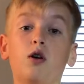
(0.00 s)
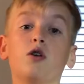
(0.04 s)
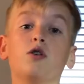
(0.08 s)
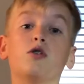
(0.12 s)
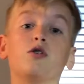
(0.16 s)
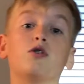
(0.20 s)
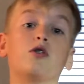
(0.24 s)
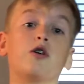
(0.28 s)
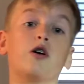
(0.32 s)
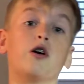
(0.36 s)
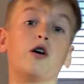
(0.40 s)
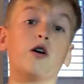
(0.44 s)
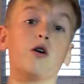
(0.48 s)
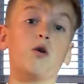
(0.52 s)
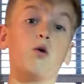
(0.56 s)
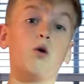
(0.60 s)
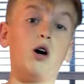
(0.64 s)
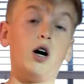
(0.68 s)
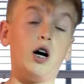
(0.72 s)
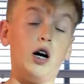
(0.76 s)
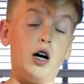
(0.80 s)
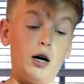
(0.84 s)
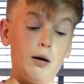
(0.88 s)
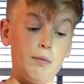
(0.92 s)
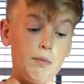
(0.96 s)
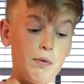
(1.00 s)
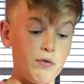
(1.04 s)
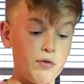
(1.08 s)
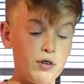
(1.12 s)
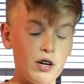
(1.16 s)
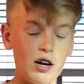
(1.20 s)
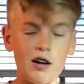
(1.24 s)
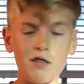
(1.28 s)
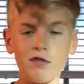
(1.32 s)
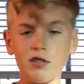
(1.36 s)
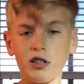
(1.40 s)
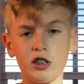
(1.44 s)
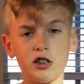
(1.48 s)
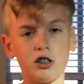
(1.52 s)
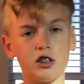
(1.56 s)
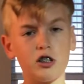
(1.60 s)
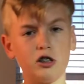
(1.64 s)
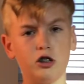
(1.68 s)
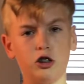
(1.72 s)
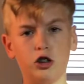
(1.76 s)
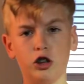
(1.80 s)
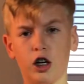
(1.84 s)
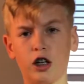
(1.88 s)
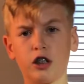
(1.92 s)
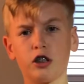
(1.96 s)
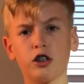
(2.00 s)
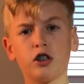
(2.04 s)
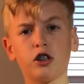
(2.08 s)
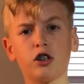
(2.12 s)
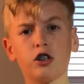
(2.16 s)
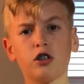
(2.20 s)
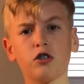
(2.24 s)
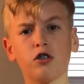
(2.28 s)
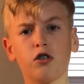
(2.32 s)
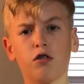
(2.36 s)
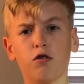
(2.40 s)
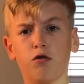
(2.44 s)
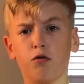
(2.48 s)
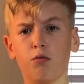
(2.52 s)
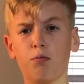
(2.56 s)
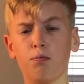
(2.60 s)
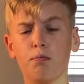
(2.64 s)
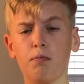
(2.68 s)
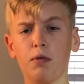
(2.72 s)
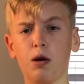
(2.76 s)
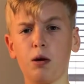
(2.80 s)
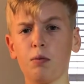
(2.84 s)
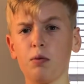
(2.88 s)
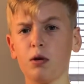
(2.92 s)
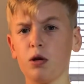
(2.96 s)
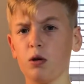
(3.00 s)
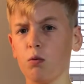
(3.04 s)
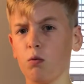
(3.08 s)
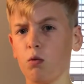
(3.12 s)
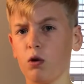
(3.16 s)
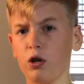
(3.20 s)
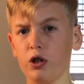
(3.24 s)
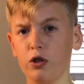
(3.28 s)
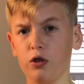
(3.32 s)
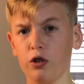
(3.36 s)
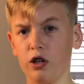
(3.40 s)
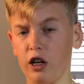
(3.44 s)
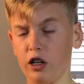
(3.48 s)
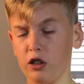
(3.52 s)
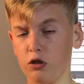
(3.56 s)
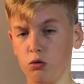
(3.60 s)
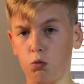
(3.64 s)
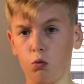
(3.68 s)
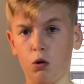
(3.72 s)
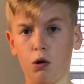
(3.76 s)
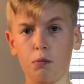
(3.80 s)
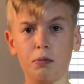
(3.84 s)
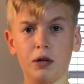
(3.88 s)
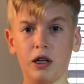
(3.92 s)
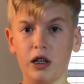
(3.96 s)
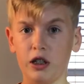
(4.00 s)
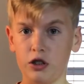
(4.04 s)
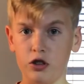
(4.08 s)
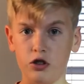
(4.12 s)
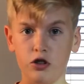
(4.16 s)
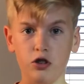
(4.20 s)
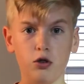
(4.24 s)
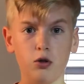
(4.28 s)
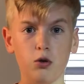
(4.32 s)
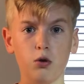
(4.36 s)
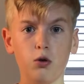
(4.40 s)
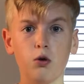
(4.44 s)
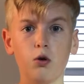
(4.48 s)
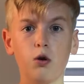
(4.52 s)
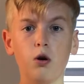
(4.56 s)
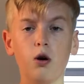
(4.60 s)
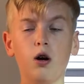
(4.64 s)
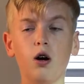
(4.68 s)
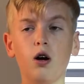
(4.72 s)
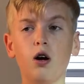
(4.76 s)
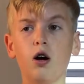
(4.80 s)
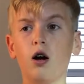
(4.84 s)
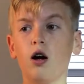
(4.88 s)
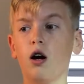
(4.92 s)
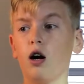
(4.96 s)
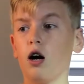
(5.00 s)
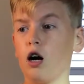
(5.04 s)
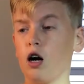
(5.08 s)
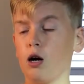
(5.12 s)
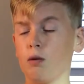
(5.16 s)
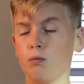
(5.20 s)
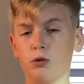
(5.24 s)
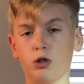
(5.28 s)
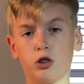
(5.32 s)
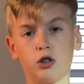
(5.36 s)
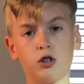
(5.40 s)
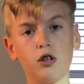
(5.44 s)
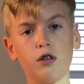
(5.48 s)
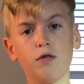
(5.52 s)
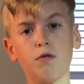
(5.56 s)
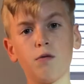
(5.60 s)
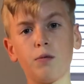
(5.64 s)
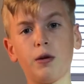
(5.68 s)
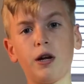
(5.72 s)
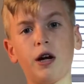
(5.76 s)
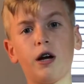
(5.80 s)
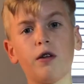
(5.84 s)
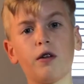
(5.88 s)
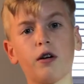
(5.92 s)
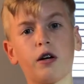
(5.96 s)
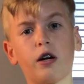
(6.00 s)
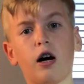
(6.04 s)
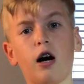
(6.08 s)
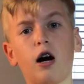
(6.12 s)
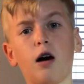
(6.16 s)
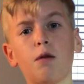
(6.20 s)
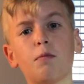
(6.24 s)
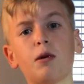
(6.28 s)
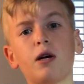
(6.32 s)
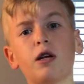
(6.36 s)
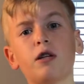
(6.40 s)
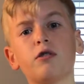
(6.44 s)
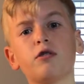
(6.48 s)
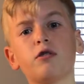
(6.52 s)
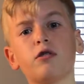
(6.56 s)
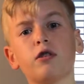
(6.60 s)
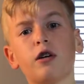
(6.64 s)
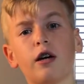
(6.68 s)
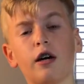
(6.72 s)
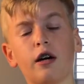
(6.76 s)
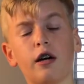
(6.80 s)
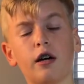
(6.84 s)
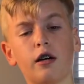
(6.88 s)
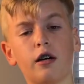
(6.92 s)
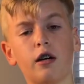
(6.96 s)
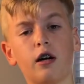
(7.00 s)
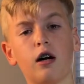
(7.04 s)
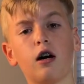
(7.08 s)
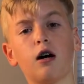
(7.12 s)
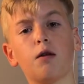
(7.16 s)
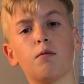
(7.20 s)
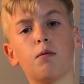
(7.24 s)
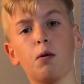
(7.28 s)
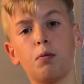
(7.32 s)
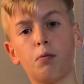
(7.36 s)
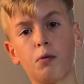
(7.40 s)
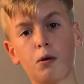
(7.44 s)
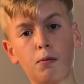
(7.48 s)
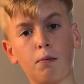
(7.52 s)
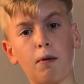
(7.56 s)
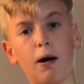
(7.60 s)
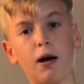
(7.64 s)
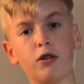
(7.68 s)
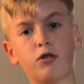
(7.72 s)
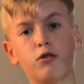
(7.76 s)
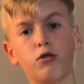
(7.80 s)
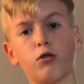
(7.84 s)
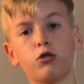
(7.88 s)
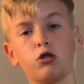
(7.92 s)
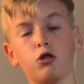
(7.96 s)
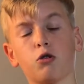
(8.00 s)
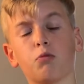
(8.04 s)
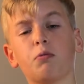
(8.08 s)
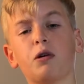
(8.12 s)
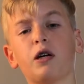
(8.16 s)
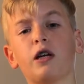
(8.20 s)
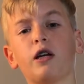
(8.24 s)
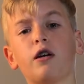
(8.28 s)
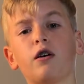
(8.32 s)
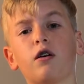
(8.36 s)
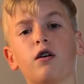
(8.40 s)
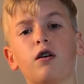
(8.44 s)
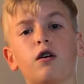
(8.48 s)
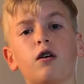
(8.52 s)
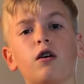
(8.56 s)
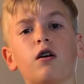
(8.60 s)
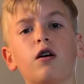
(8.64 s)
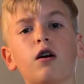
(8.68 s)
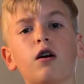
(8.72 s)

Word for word: So um, if you have any suggestions of maybe what you guys want me to do, um, just leave them down in the comments and um, I'll put my social media